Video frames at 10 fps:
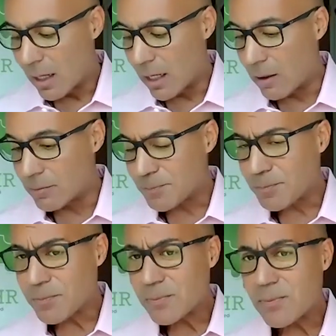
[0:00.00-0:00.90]
Um,
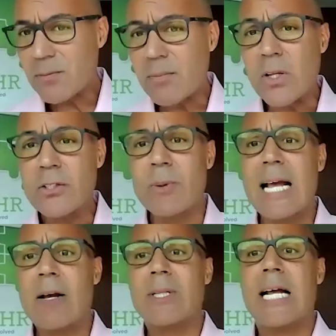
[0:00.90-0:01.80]
so with
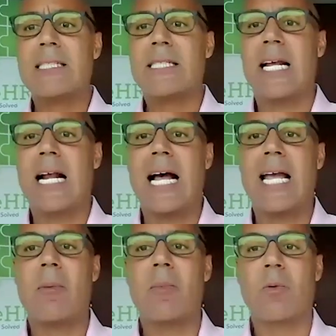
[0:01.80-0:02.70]
that with that said i
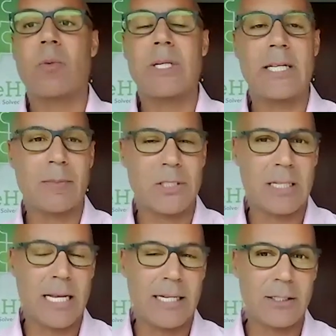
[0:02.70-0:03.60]
am really am
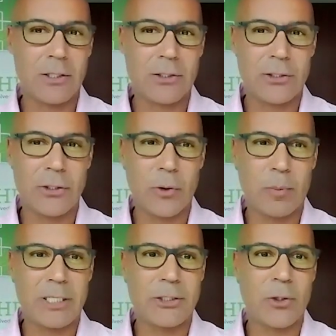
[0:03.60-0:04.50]
delighted to
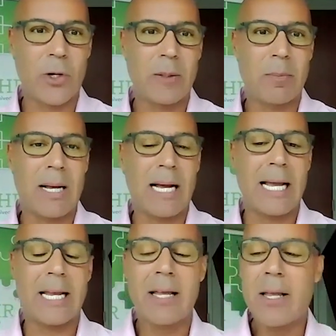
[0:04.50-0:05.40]
be joined
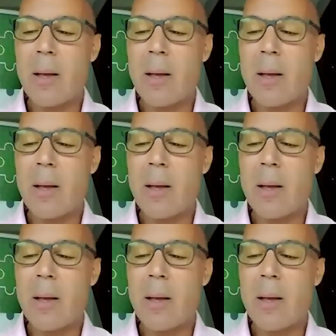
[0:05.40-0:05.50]
by